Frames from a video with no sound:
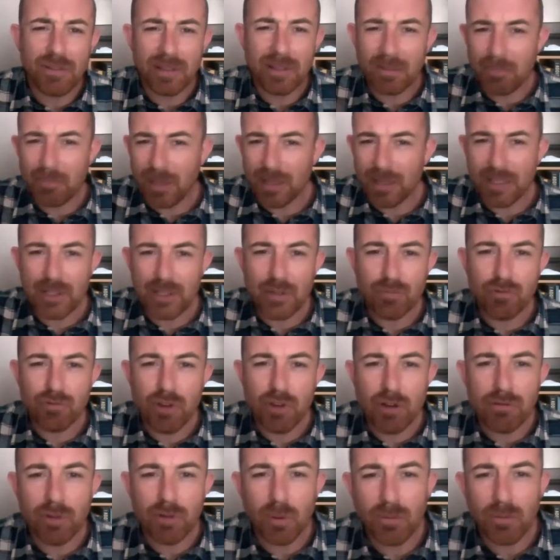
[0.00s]
I think, back in
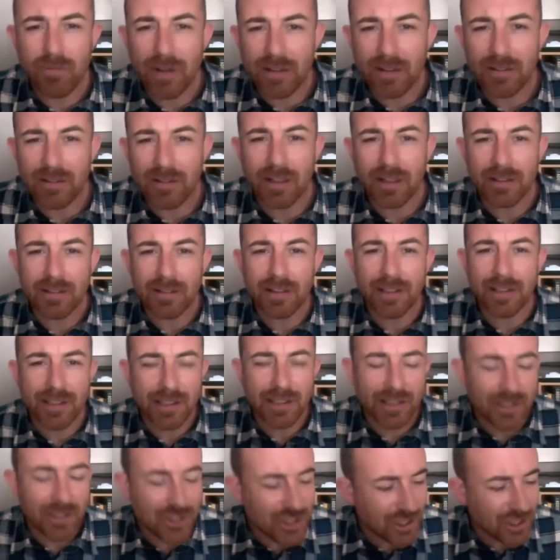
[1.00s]
rural Fenland,
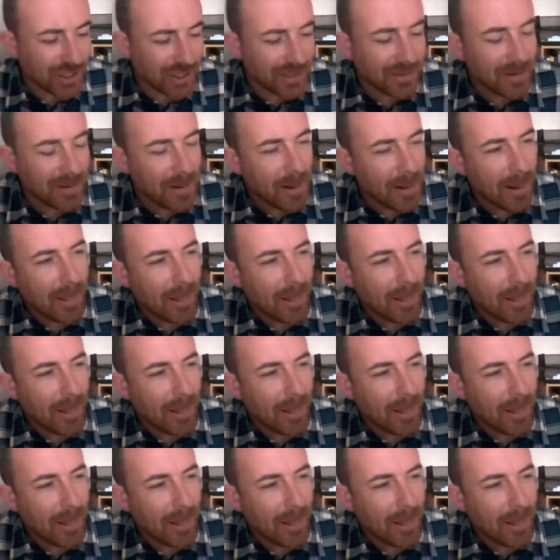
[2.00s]
Lincolnshire.